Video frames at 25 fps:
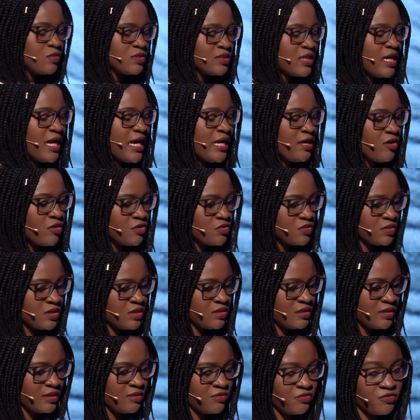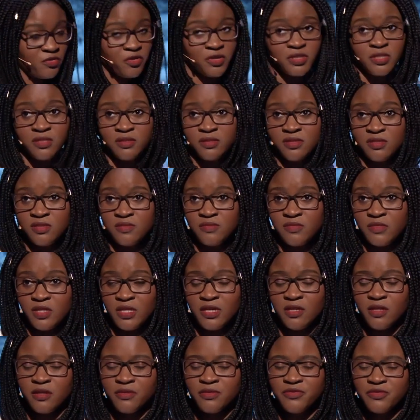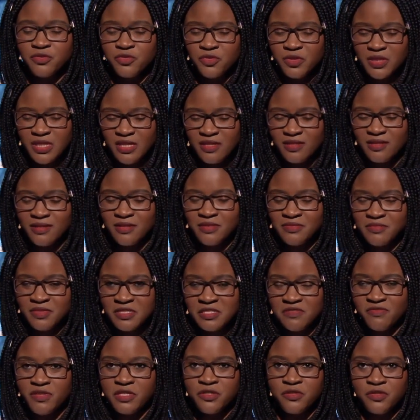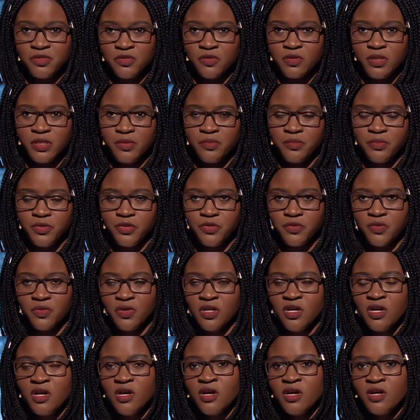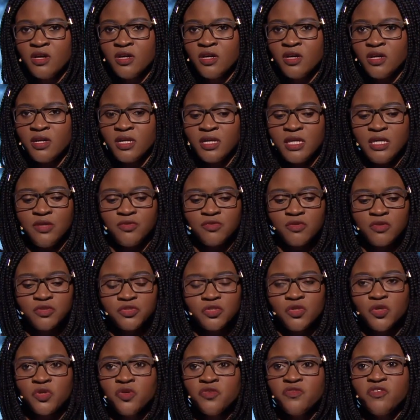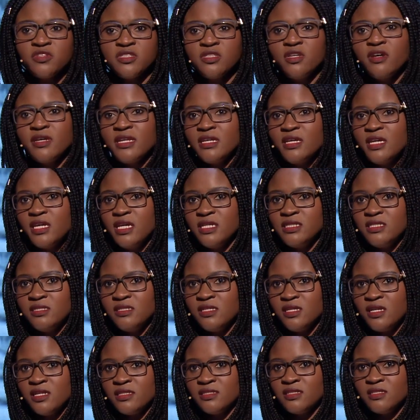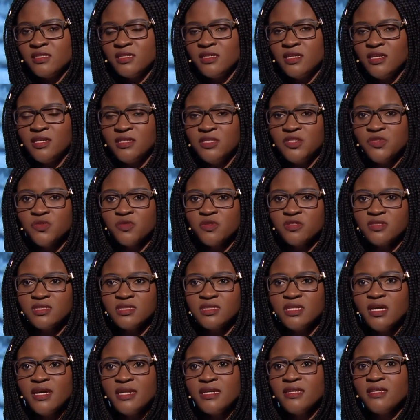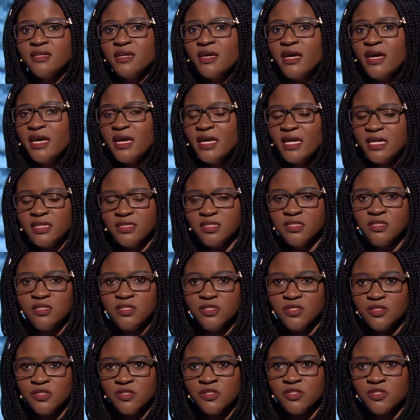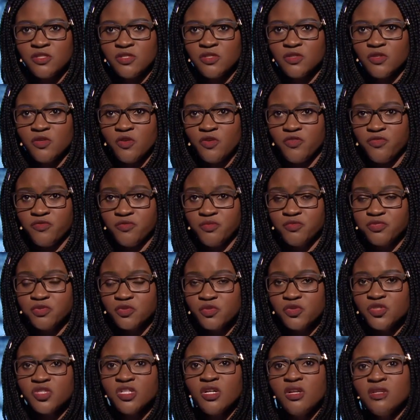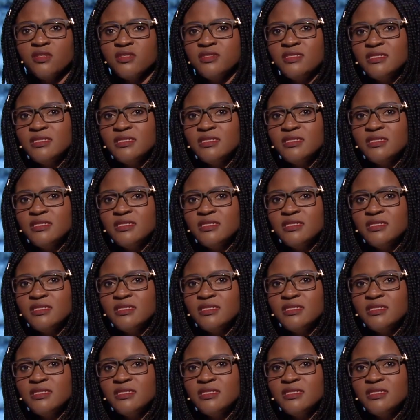was hired to kill Sylvanus Olympio. He ruled Togo for 38 years, and it was 38 years of brutal